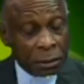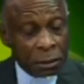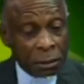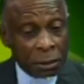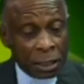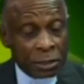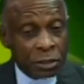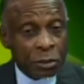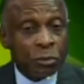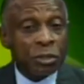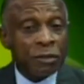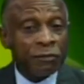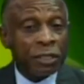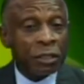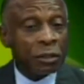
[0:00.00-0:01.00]

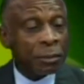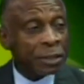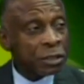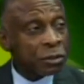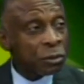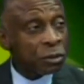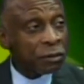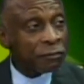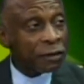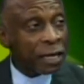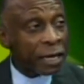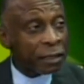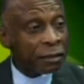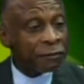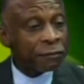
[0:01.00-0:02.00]
exclusive economic zone of
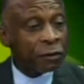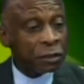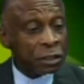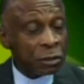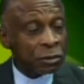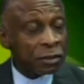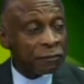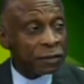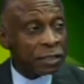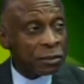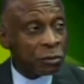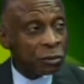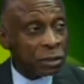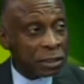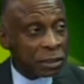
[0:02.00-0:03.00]
Guyana, if not out of its
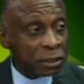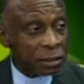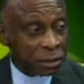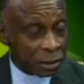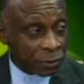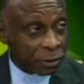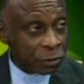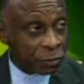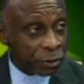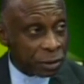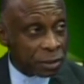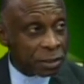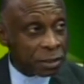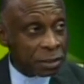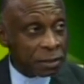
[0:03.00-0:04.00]
own territorial
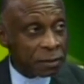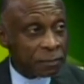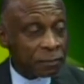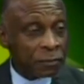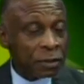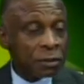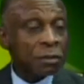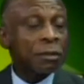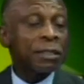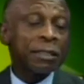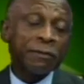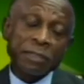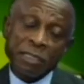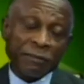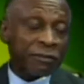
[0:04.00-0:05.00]
sea. So
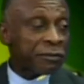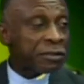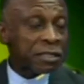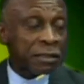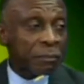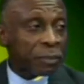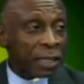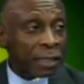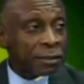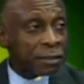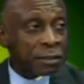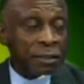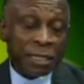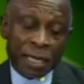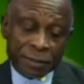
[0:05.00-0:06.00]
there's a very simple answer, yes.